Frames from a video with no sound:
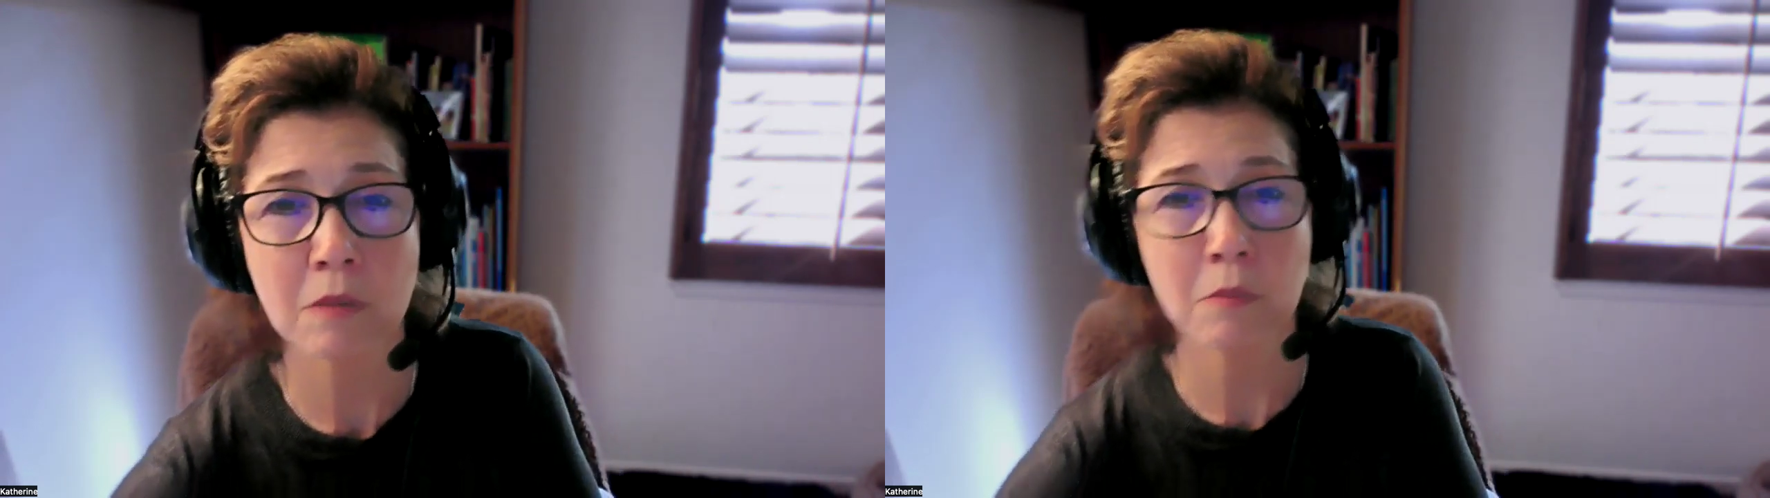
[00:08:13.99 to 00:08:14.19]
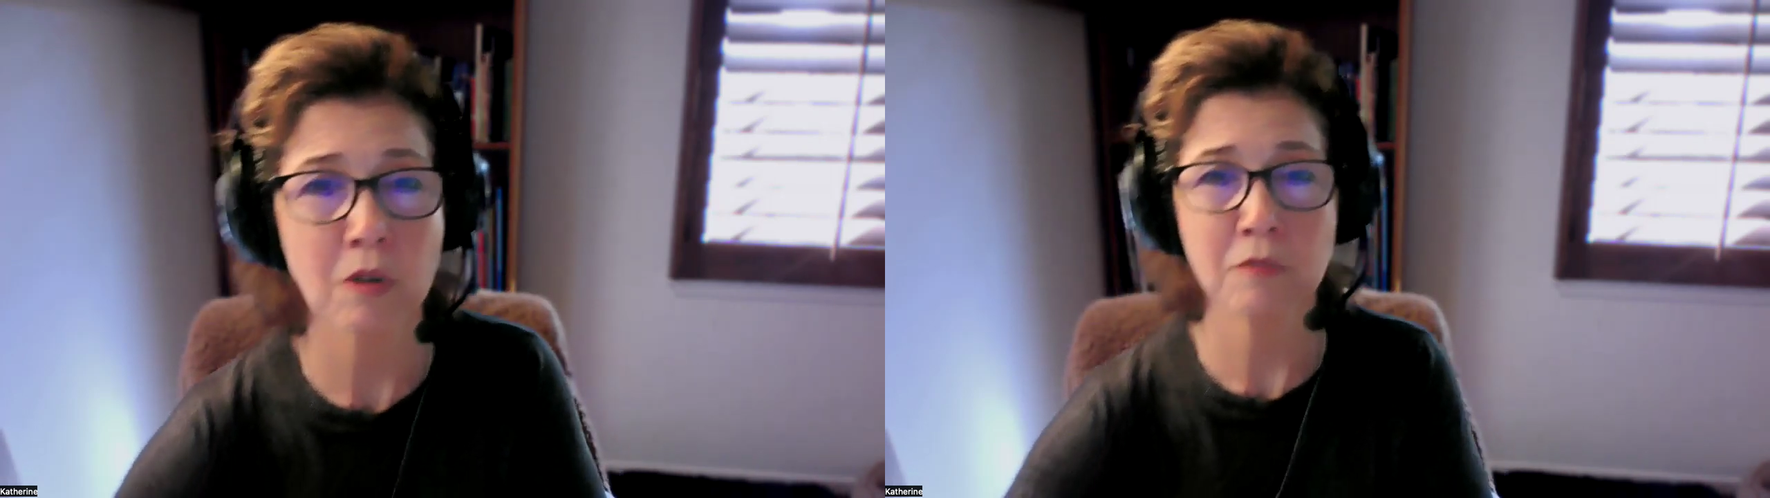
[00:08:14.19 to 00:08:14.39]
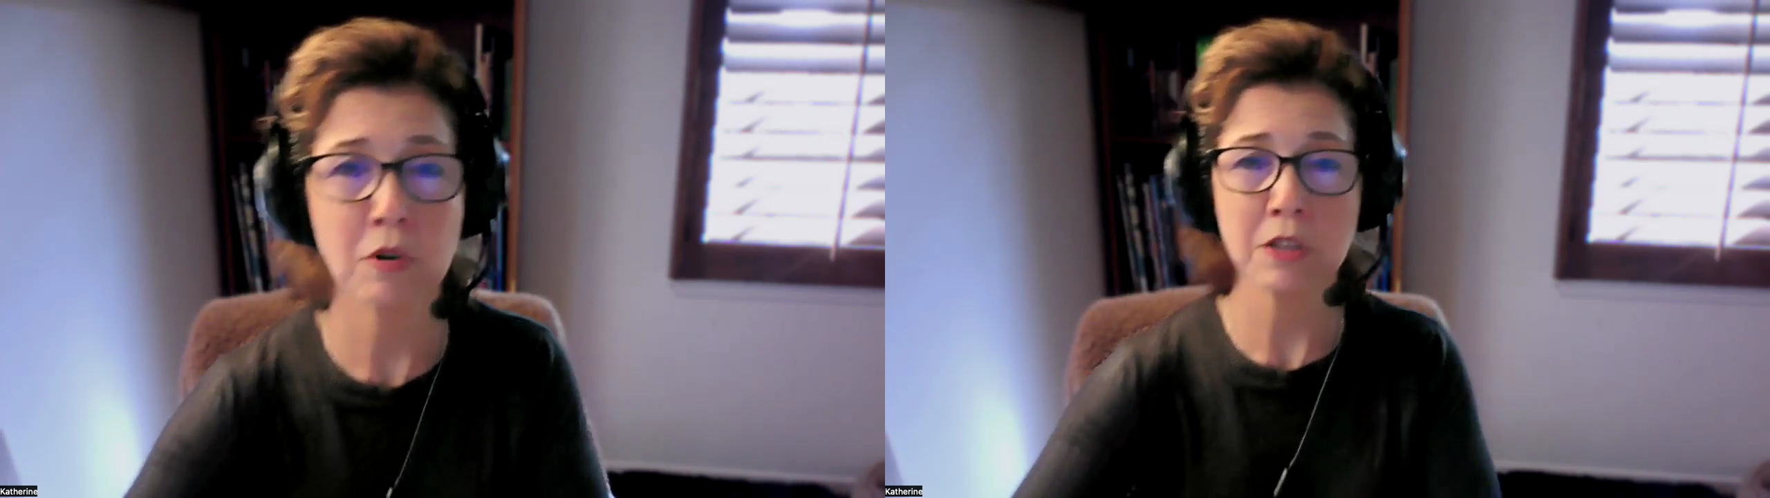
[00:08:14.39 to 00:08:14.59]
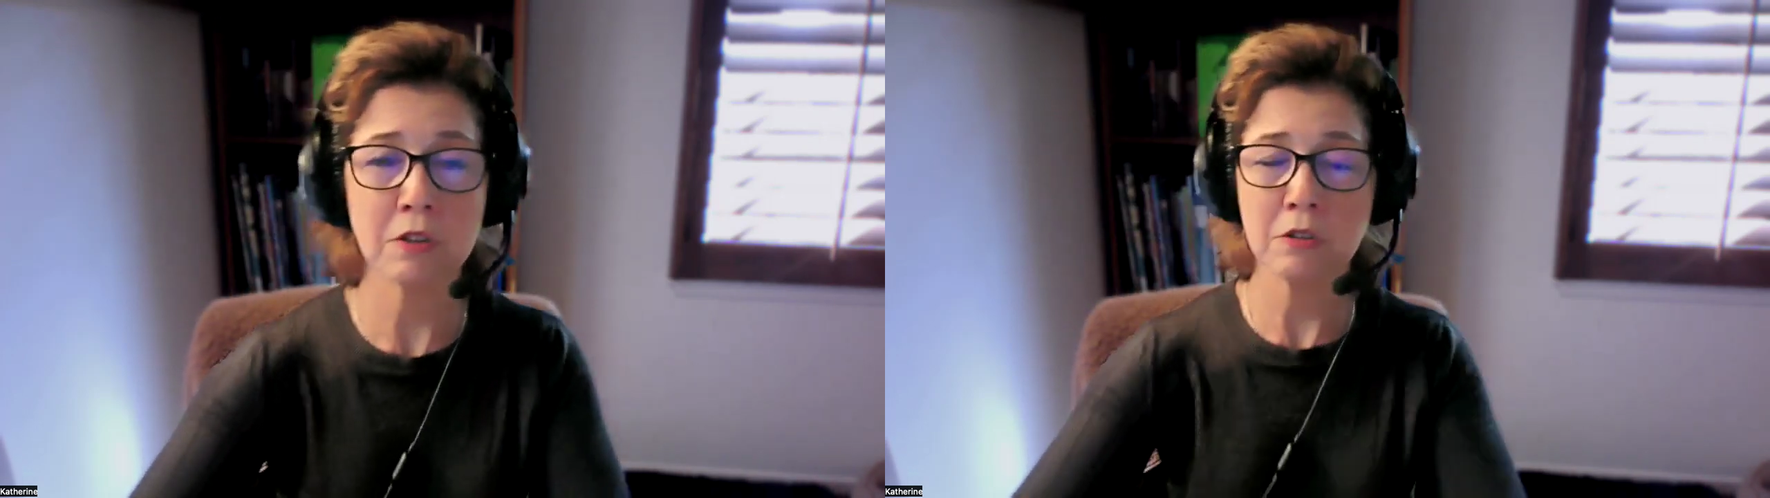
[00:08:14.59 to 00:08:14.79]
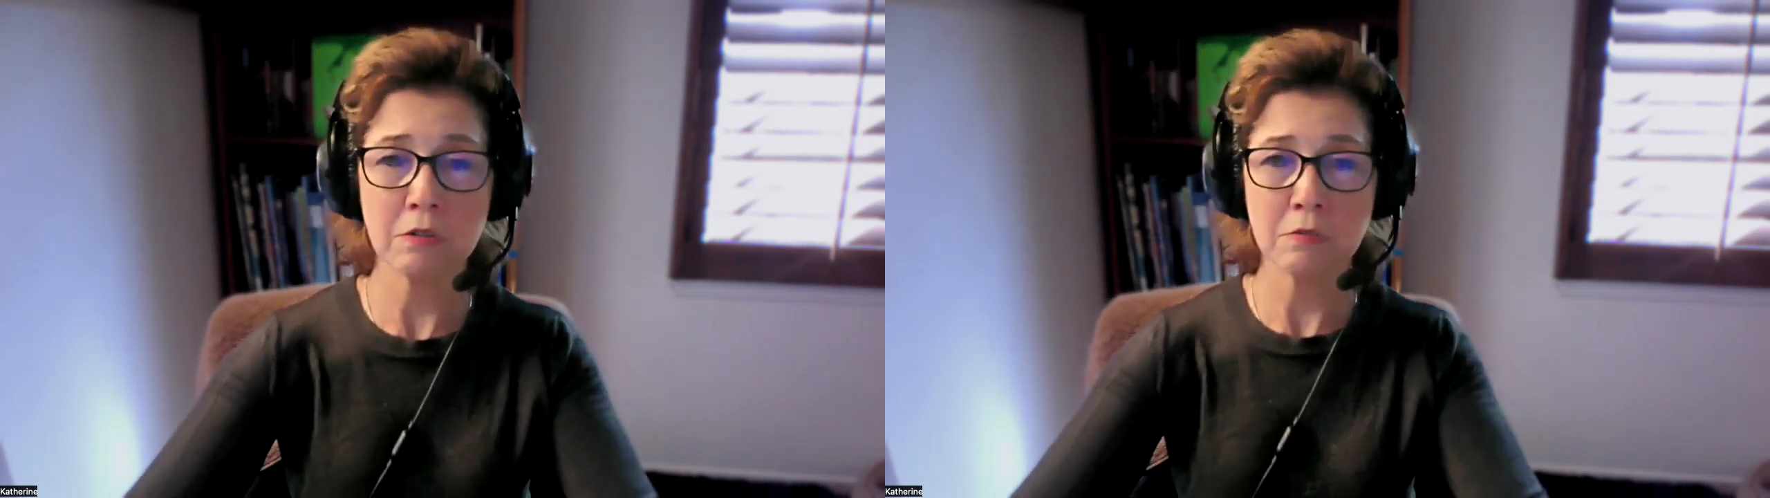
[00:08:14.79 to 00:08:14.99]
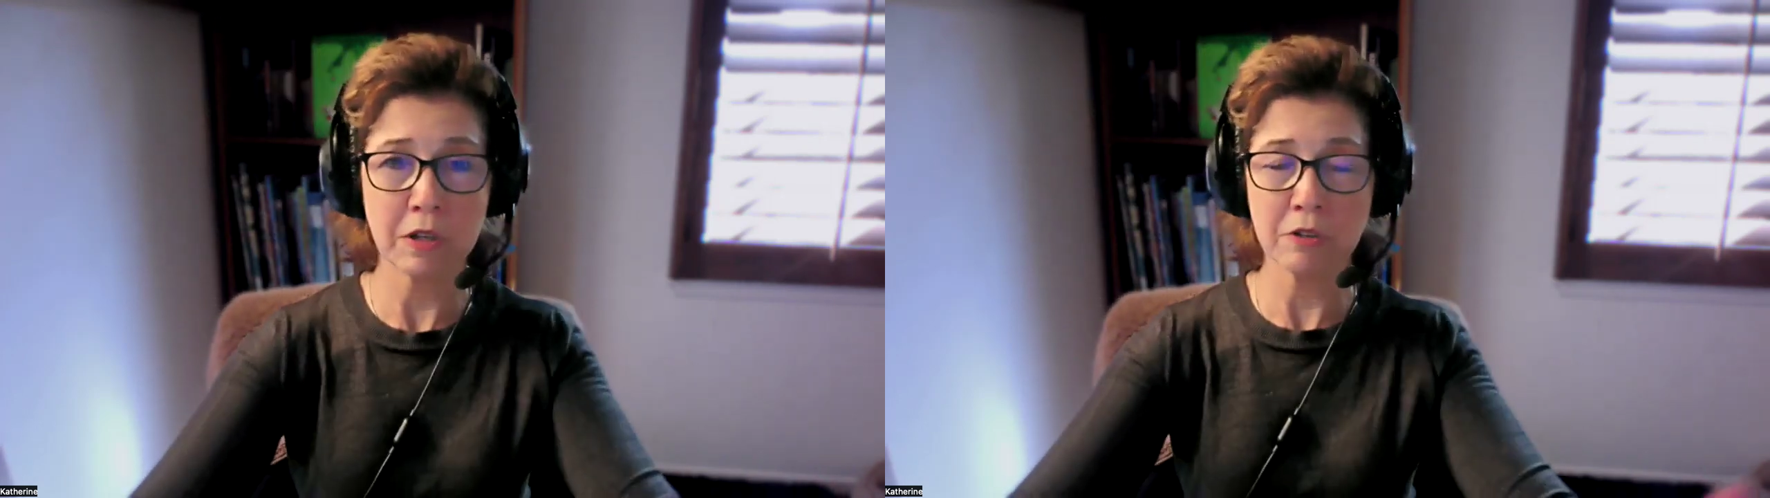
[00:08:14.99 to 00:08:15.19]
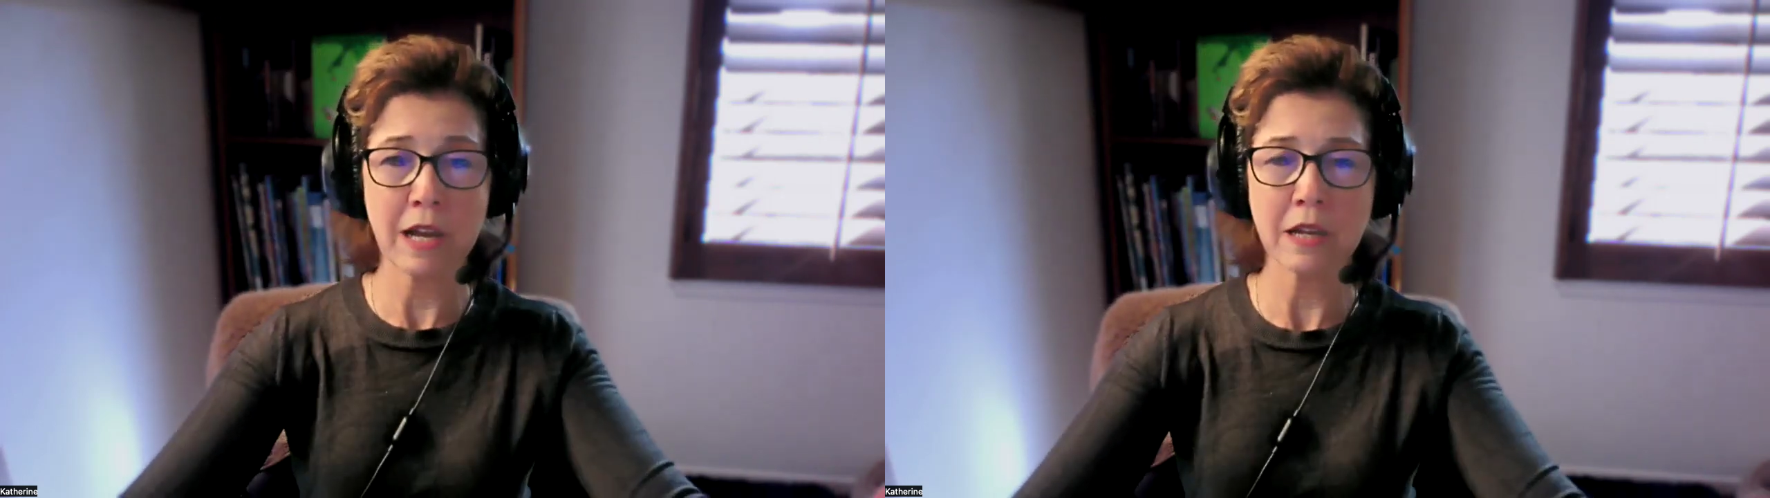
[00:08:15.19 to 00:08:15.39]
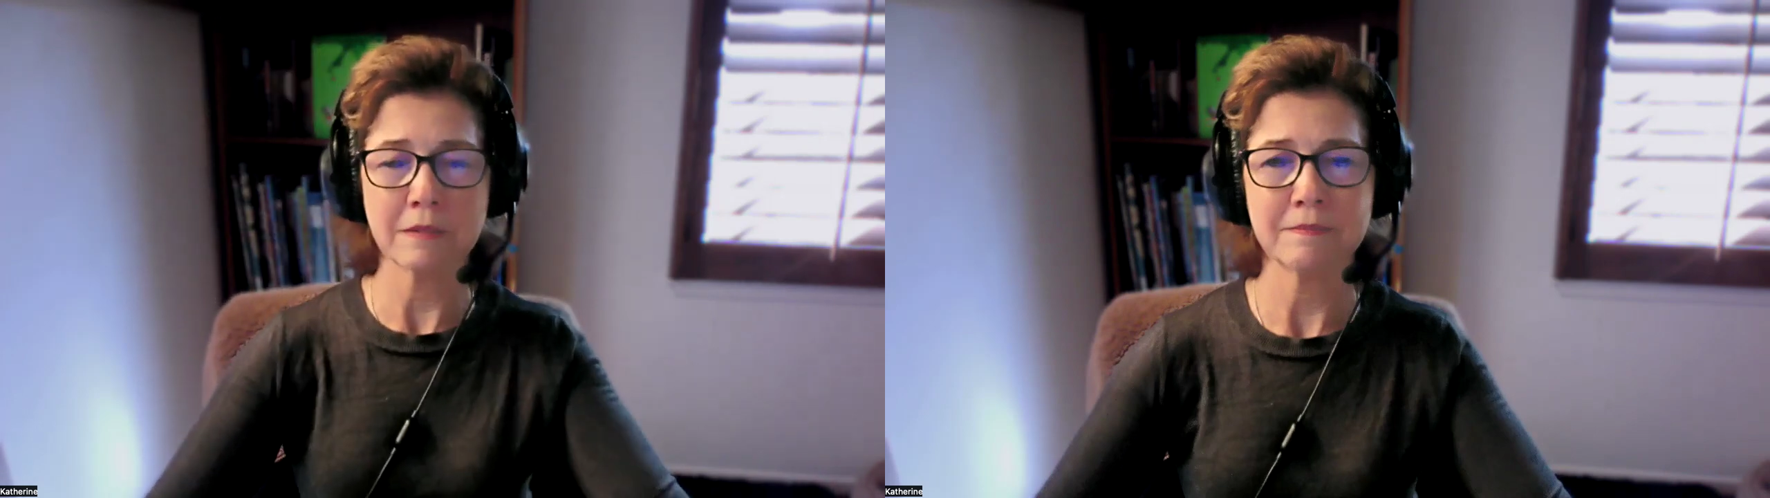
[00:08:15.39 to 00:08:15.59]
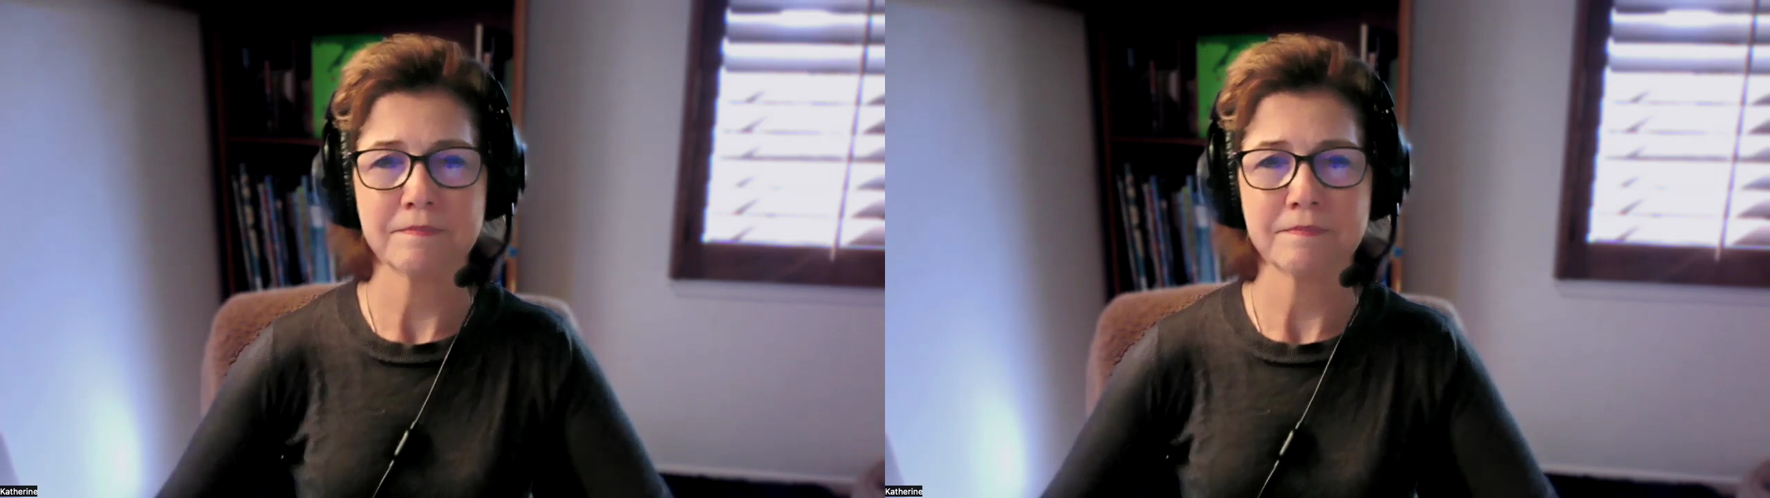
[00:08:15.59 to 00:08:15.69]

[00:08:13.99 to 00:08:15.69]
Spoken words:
and more of what you're getting.